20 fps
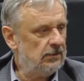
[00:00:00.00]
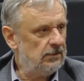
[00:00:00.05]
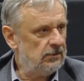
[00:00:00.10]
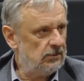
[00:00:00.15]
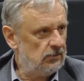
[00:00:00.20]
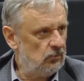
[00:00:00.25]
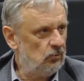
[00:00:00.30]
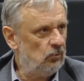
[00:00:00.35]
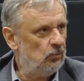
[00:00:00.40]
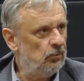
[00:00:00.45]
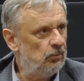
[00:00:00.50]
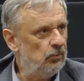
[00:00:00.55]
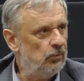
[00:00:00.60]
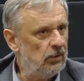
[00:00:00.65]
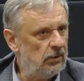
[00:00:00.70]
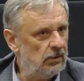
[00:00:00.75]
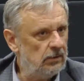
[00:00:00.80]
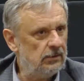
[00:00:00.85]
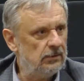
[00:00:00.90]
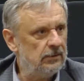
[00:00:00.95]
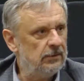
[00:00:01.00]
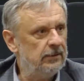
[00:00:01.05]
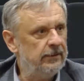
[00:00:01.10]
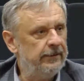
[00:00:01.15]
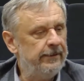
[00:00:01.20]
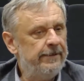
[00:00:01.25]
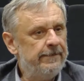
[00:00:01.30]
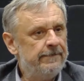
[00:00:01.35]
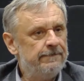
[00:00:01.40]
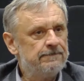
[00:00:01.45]
is to build
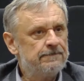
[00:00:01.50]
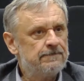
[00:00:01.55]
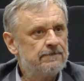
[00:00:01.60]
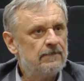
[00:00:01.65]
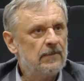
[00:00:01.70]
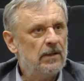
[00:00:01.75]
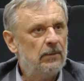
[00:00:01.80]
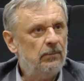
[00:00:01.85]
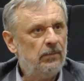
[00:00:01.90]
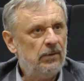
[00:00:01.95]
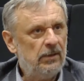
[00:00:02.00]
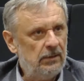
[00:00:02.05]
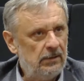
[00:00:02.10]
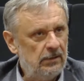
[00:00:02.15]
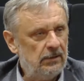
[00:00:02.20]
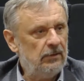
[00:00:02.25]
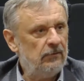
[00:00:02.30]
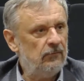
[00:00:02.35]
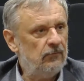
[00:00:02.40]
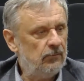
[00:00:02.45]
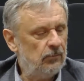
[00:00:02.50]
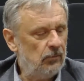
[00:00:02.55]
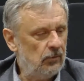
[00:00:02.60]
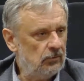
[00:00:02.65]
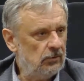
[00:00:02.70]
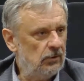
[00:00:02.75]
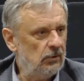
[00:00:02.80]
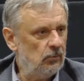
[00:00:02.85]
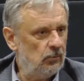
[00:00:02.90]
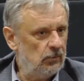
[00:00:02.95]
a predictive
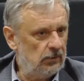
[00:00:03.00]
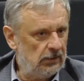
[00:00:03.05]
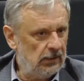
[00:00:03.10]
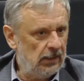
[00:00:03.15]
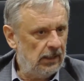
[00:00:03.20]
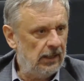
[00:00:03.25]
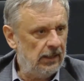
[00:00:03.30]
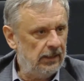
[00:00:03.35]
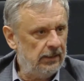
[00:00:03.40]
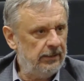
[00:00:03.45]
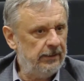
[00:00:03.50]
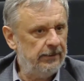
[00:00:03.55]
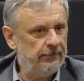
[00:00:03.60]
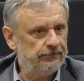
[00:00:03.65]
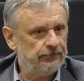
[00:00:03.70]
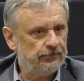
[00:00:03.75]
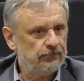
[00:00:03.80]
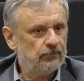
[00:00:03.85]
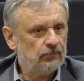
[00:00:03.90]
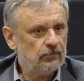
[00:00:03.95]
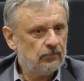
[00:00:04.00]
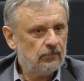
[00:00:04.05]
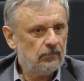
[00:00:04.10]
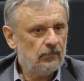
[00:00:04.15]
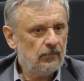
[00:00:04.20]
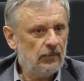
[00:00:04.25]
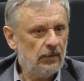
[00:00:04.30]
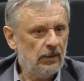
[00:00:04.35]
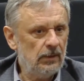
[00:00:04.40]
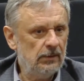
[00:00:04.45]
model with high
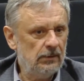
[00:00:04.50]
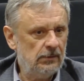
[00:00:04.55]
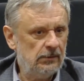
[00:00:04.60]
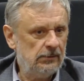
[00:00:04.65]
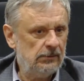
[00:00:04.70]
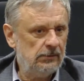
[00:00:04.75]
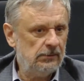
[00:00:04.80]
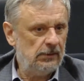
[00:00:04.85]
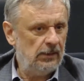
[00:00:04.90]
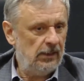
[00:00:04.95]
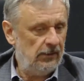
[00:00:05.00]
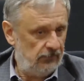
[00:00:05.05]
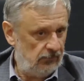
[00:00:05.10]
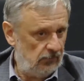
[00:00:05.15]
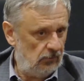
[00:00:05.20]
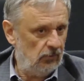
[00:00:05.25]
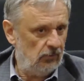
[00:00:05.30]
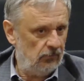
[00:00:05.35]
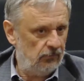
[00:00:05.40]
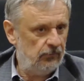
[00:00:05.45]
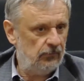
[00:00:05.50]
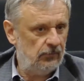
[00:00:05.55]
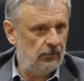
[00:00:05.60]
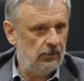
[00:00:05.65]
level of